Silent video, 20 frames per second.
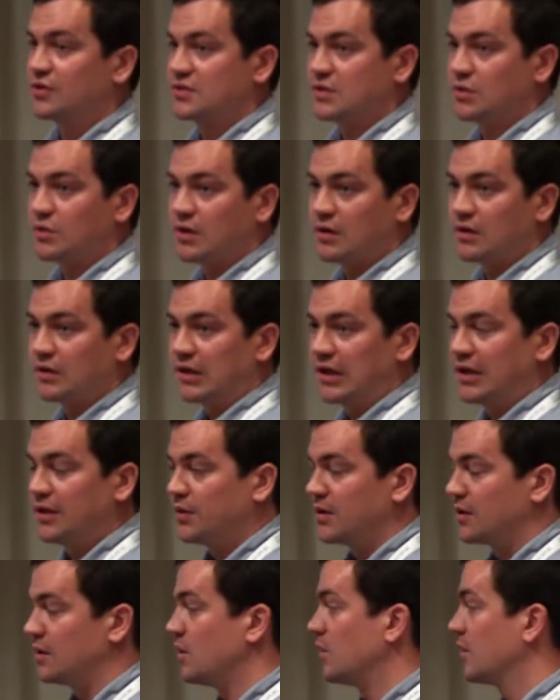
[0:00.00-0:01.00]
So currently
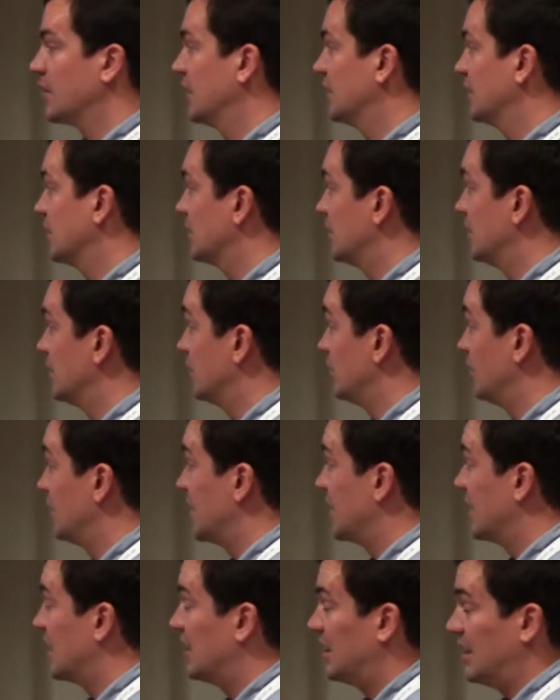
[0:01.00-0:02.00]
we're located in
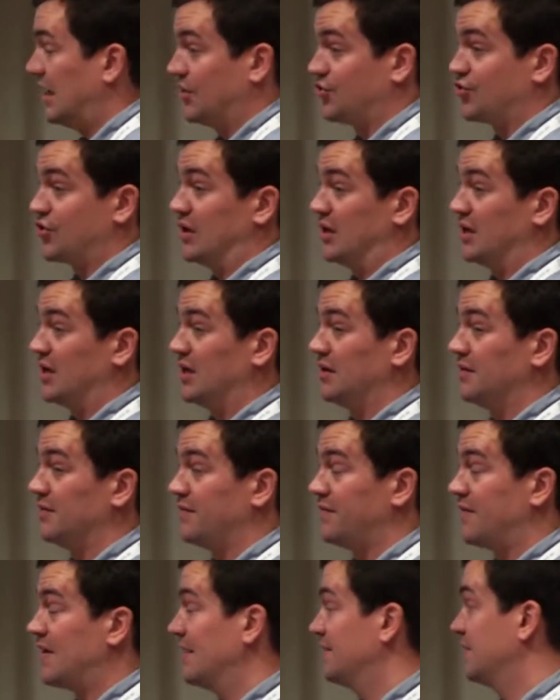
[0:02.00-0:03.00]
Ljubljana, actually in
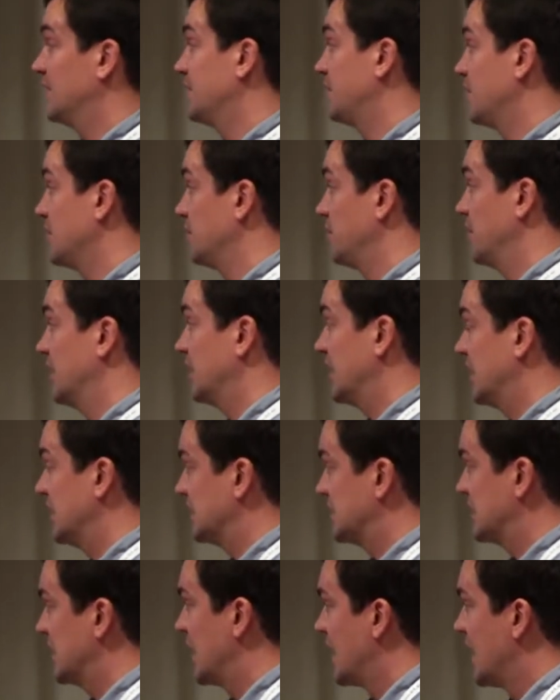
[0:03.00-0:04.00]
5 different
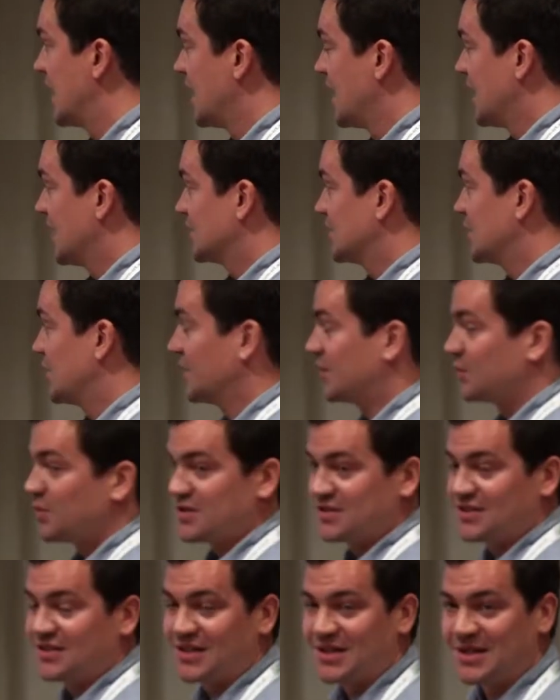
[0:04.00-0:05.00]
buildings. So it
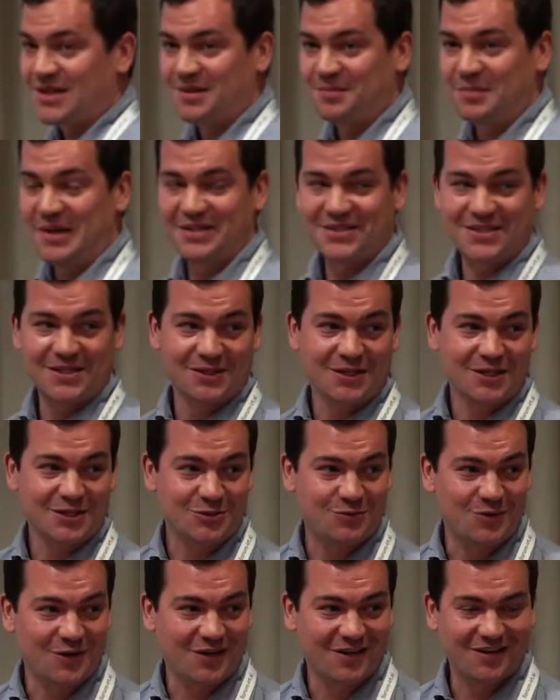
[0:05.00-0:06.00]
wasn't the best
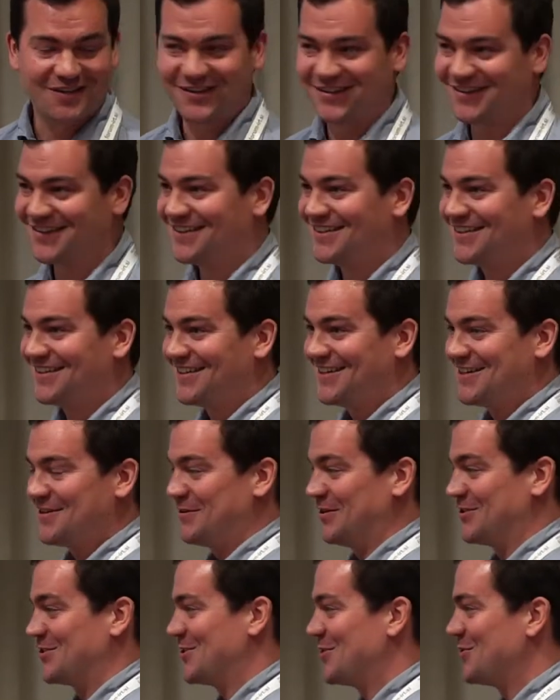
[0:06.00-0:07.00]
industrial
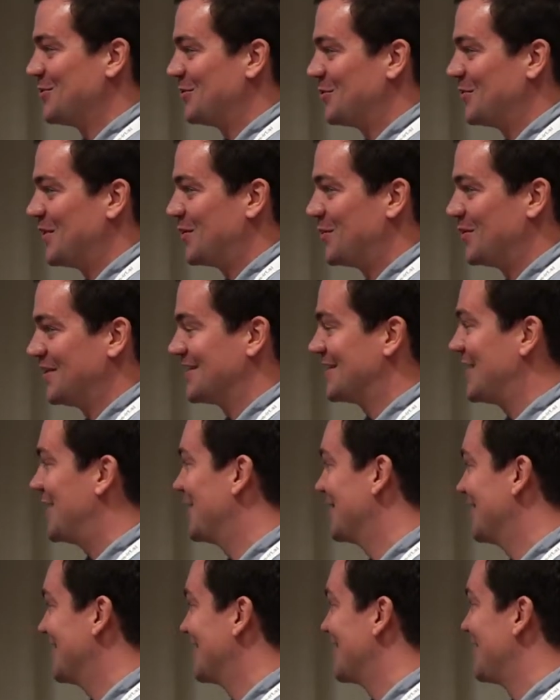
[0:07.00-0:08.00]
zone where we
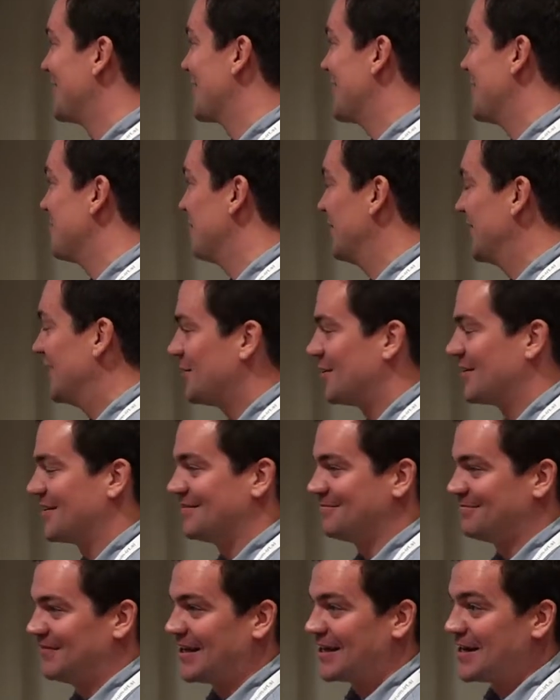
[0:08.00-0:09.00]
started our company, or
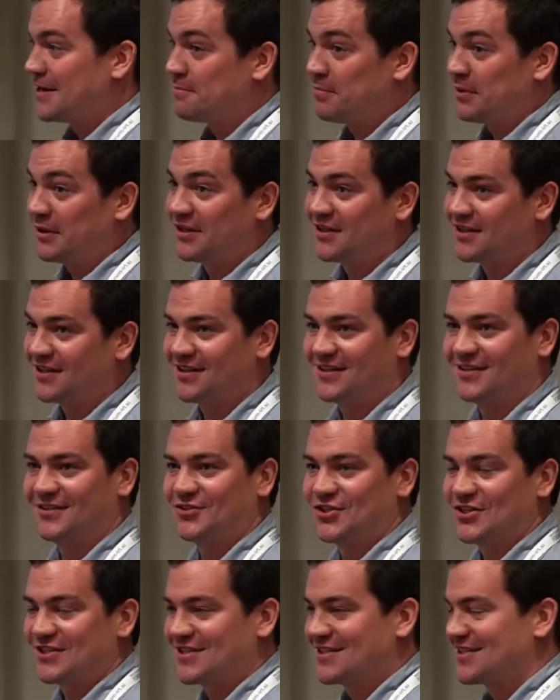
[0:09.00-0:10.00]
the company
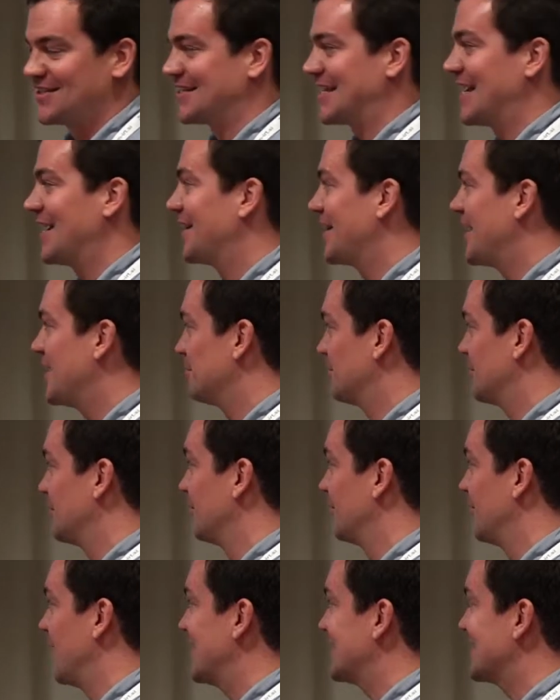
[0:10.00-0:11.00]
just scaled up
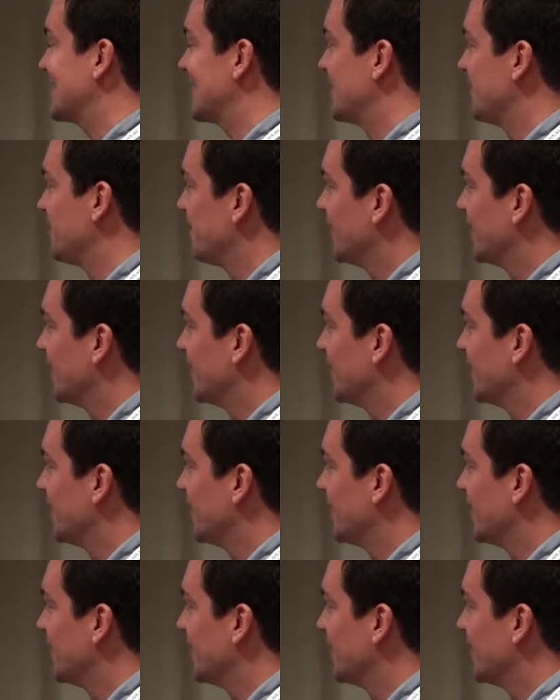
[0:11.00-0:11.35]
too fast.